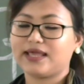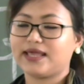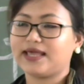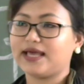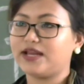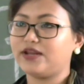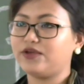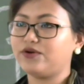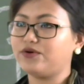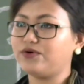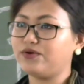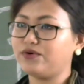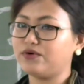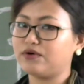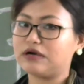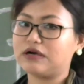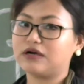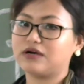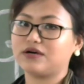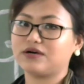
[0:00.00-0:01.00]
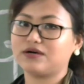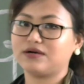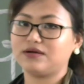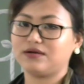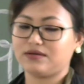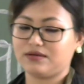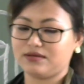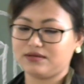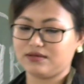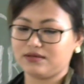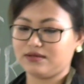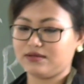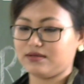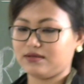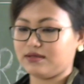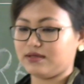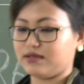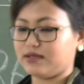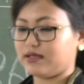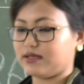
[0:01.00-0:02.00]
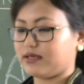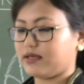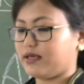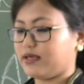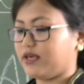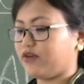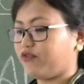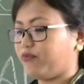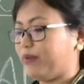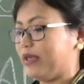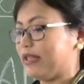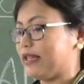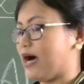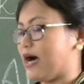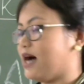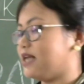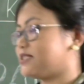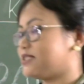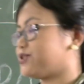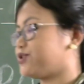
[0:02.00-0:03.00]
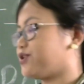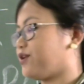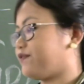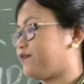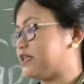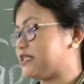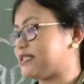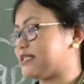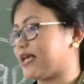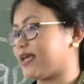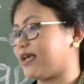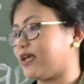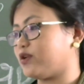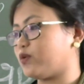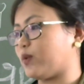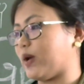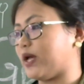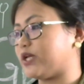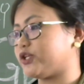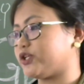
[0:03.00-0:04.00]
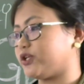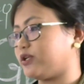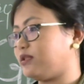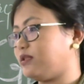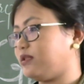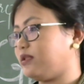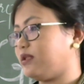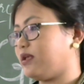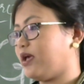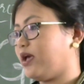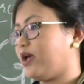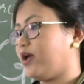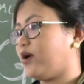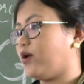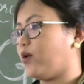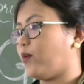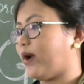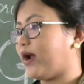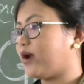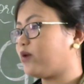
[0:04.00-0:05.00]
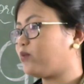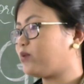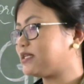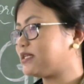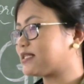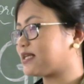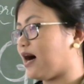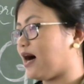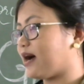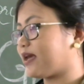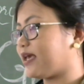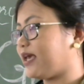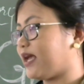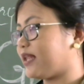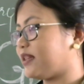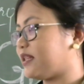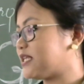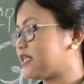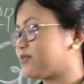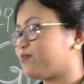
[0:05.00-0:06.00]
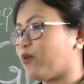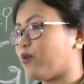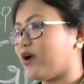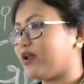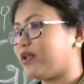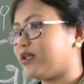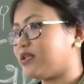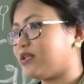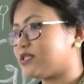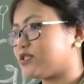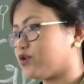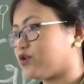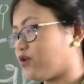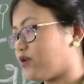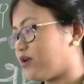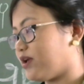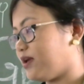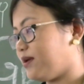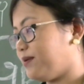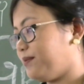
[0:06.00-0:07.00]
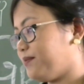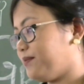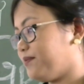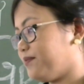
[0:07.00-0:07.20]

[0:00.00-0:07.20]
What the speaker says: Can you give me the answer of the second question? Where was KAKI at this point in the story?